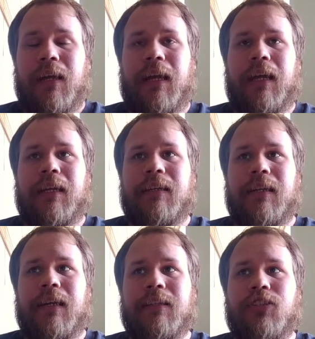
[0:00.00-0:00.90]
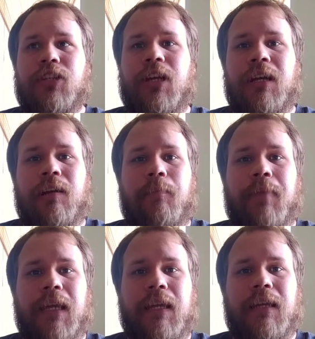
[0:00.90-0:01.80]
And it's going to
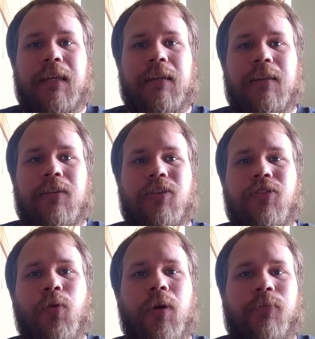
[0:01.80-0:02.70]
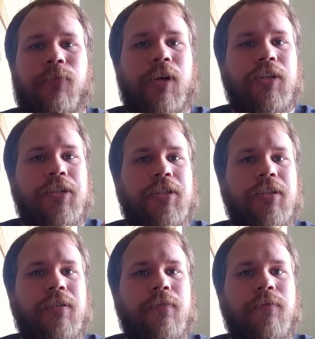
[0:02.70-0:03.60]
be your
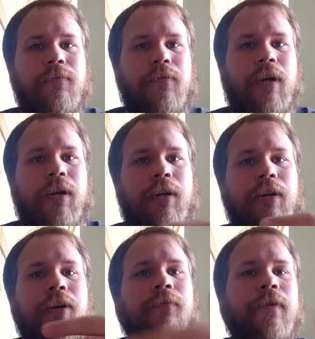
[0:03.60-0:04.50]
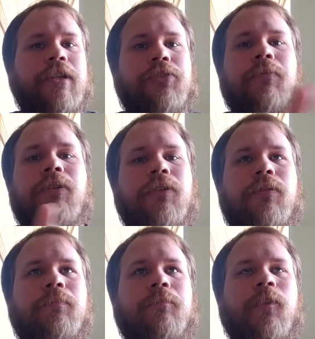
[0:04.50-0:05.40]
first
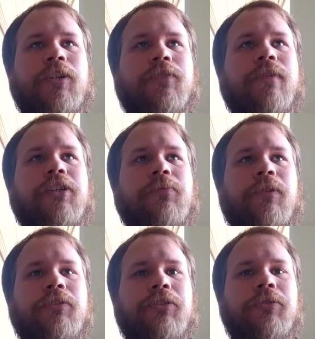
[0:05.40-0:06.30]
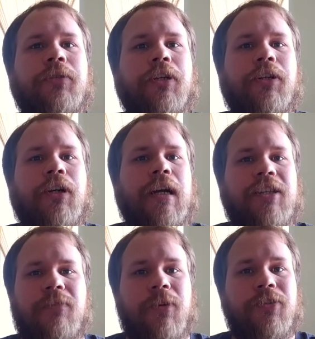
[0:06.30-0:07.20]
visual to your
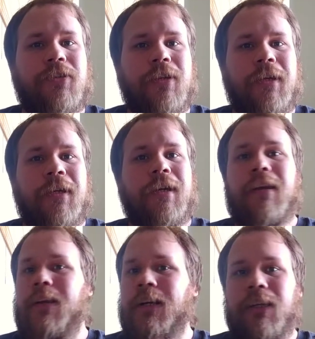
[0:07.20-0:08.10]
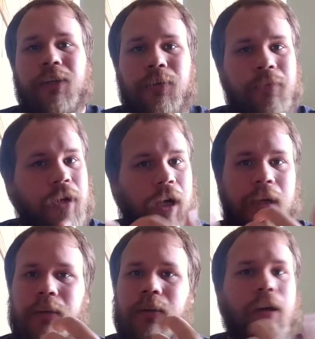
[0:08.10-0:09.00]
customers. Not you,
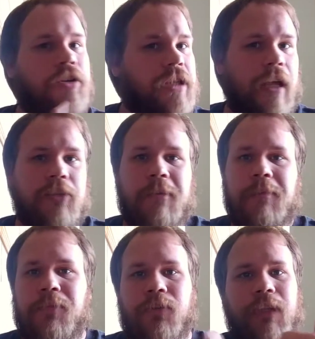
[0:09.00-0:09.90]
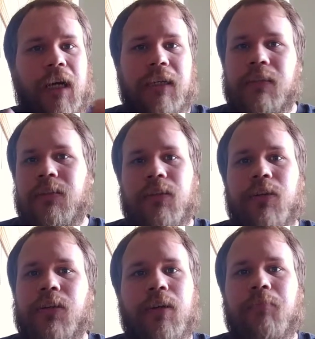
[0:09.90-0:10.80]
not your salespeople, not
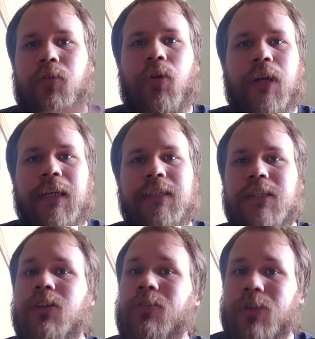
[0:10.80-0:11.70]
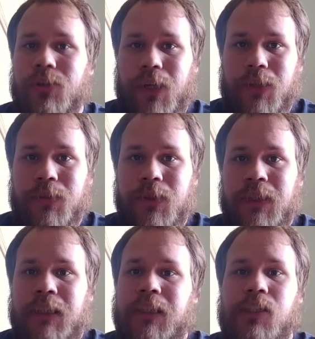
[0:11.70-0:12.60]
your employees, your logo.
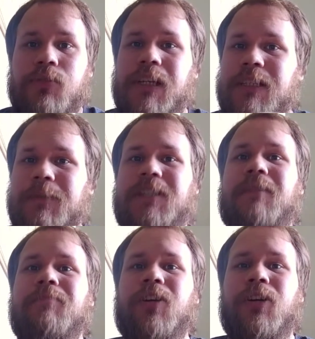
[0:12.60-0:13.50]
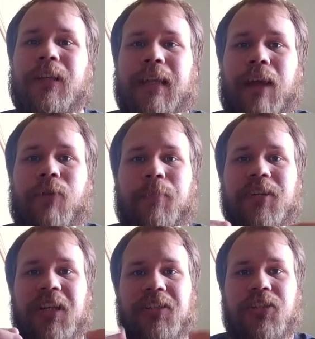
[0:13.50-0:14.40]
So it needs to be something good that
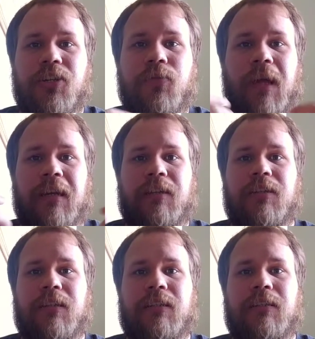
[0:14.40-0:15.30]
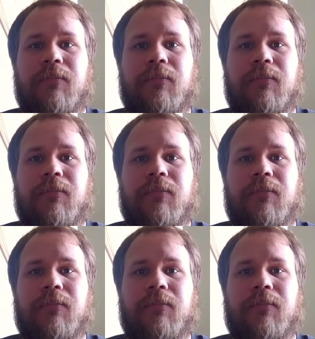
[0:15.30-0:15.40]
represents you and